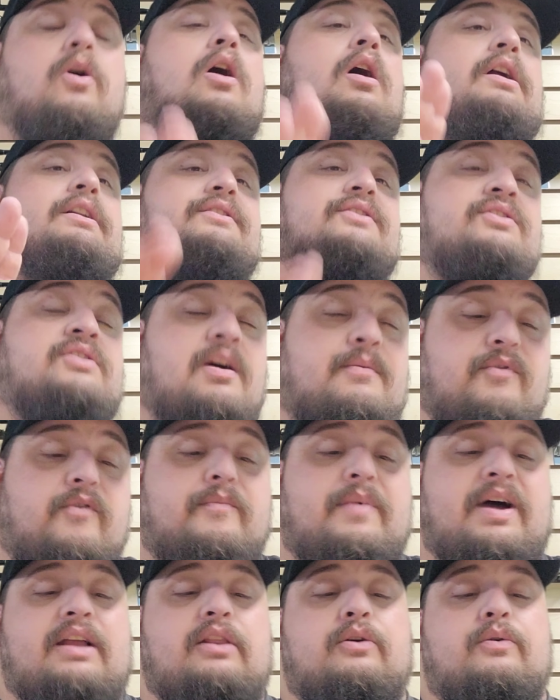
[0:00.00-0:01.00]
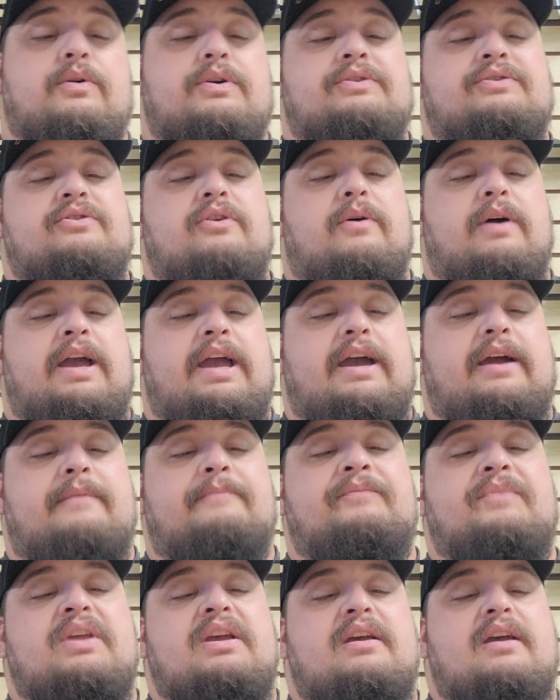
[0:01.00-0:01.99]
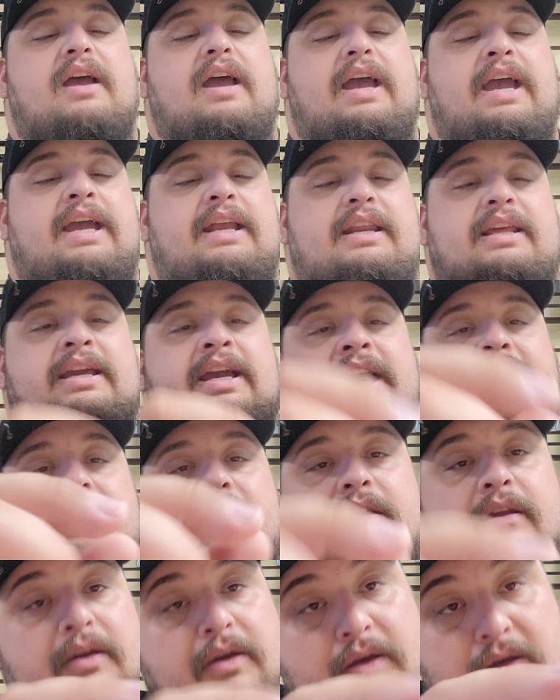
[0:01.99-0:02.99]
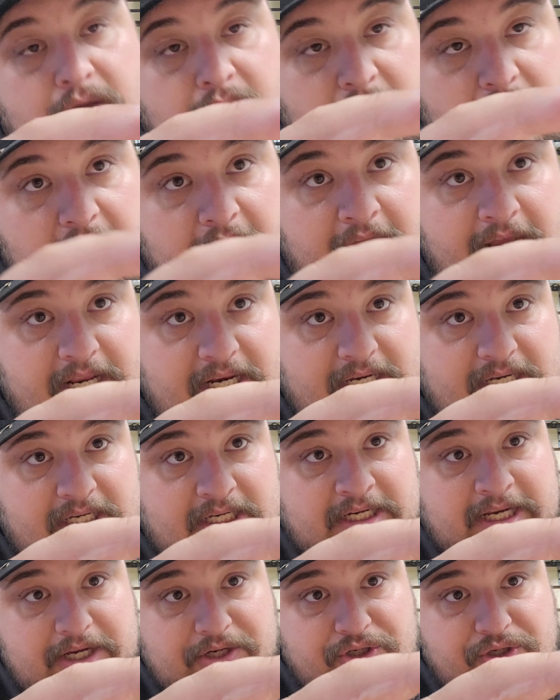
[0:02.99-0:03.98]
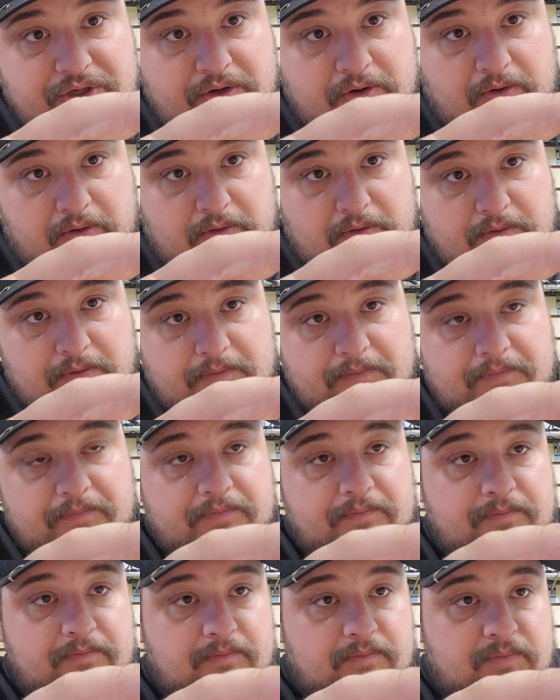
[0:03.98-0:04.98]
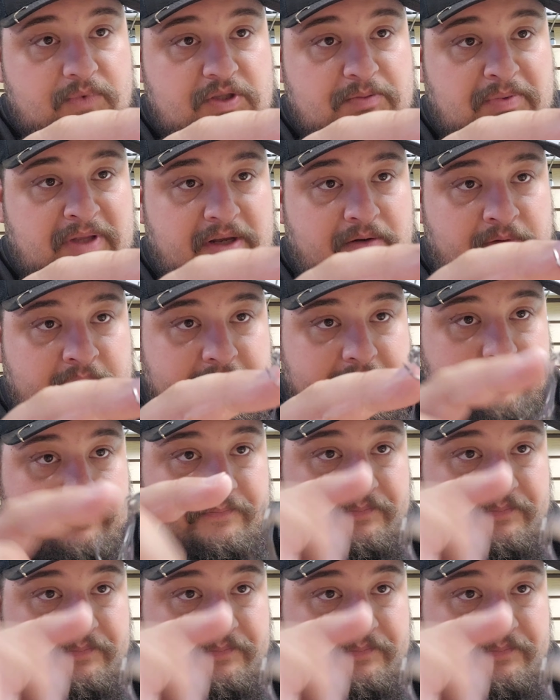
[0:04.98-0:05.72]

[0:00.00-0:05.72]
on some of my lures, go ahead and get an additional split ring